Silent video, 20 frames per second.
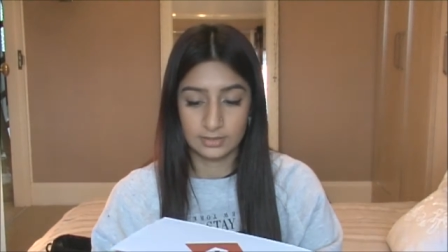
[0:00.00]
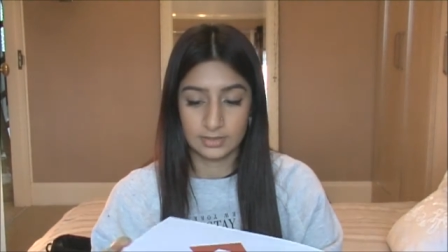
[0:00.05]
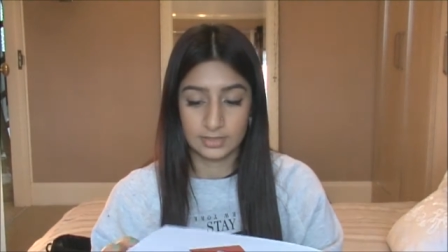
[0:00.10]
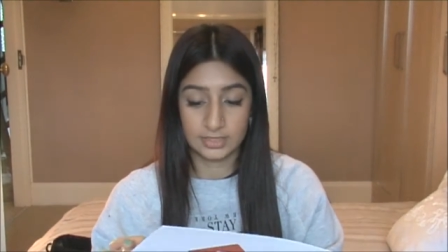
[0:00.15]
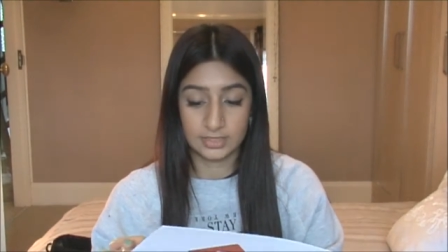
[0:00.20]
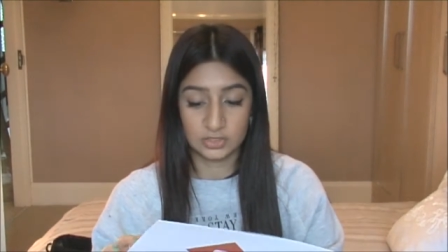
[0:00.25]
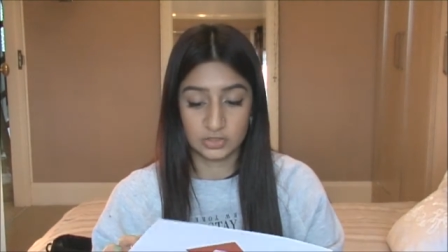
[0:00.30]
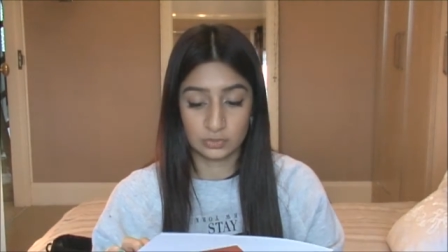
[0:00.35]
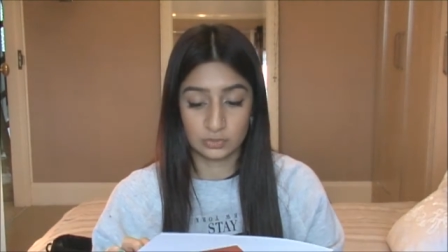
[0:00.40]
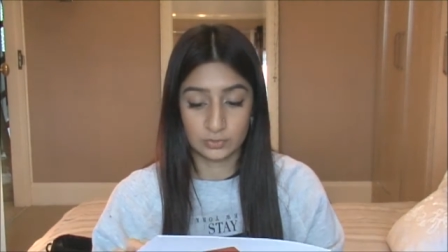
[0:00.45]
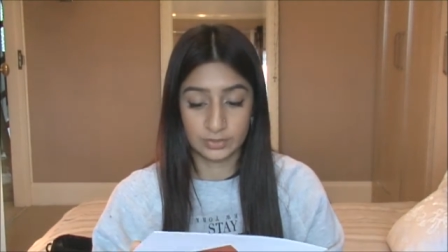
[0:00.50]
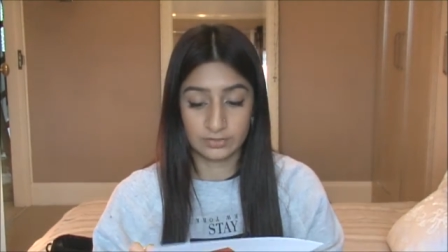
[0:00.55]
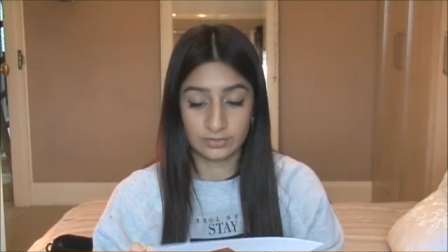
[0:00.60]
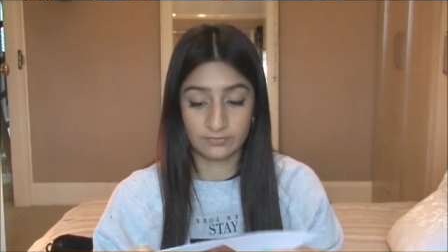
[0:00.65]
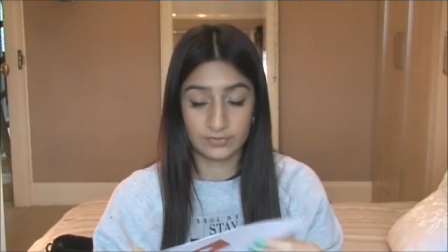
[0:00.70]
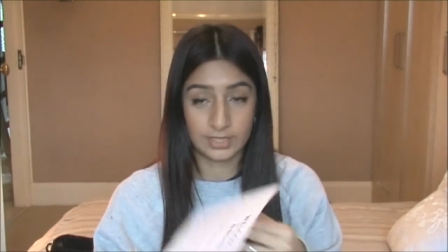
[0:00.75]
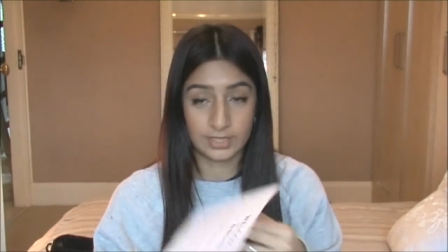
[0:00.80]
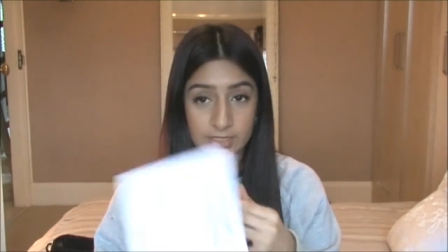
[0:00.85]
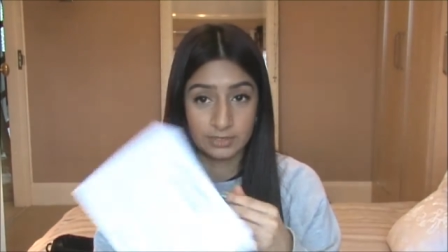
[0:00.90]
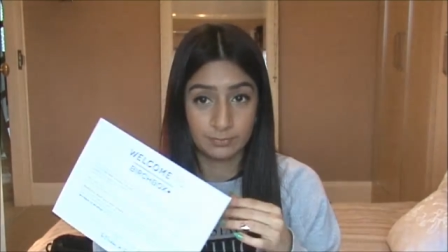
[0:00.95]
Enjoy your
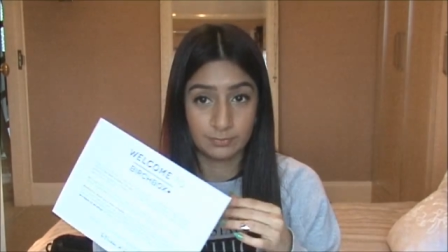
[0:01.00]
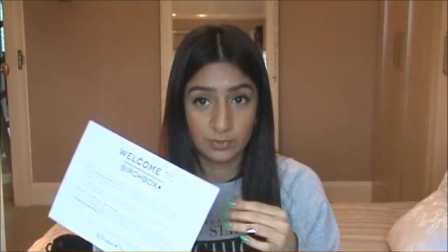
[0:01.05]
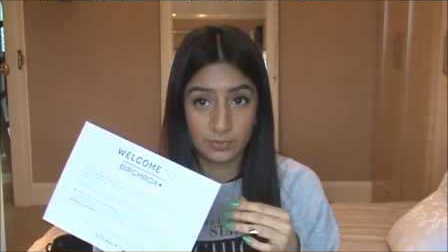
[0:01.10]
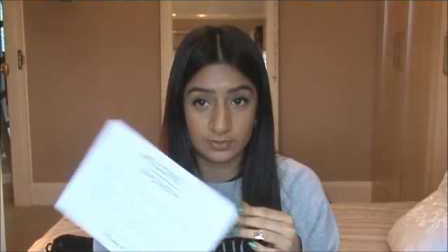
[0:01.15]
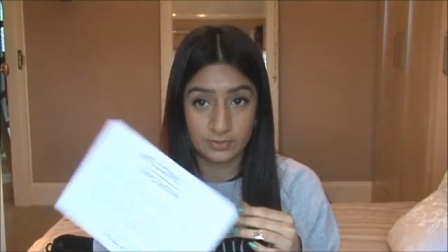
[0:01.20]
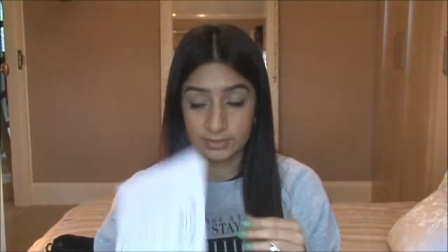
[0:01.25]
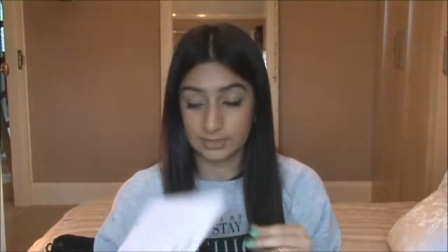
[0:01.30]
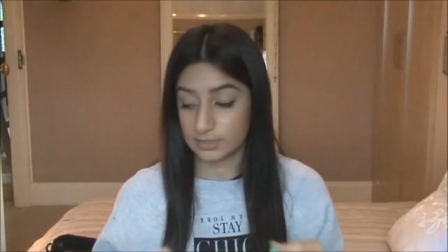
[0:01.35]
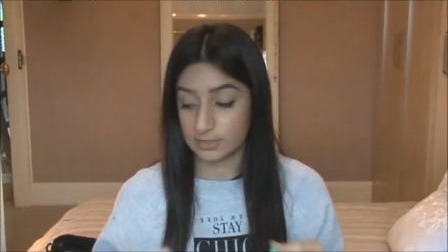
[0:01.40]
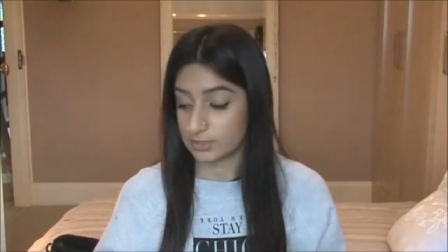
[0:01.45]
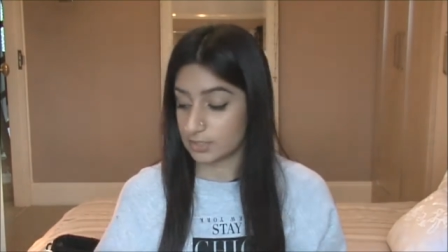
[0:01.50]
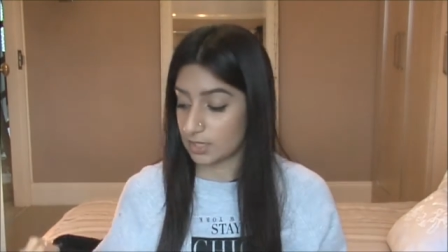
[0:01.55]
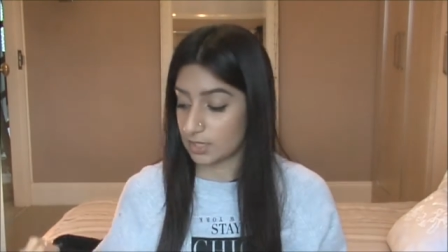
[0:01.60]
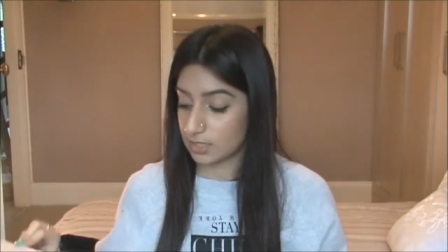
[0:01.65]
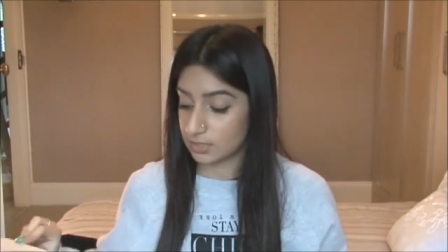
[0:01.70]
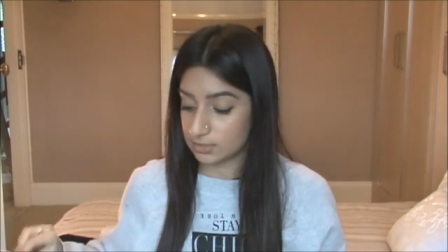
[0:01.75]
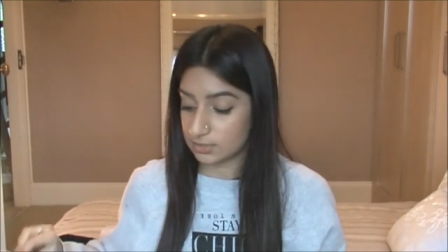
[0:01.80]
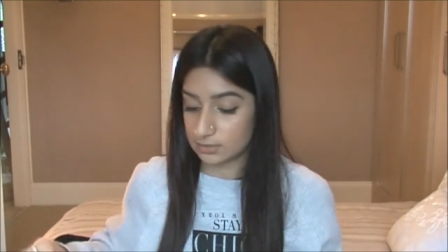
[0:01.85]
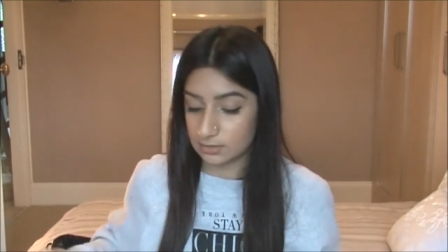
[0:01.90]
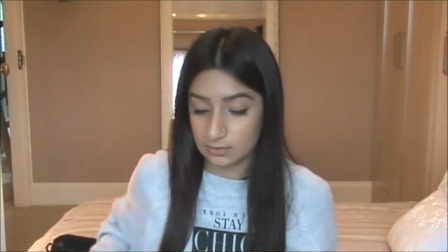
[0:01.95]
first box it
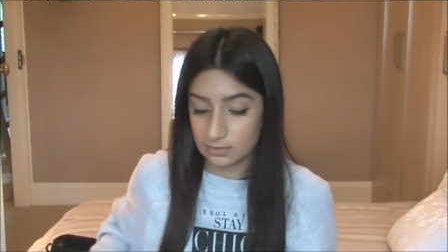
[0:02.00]
says.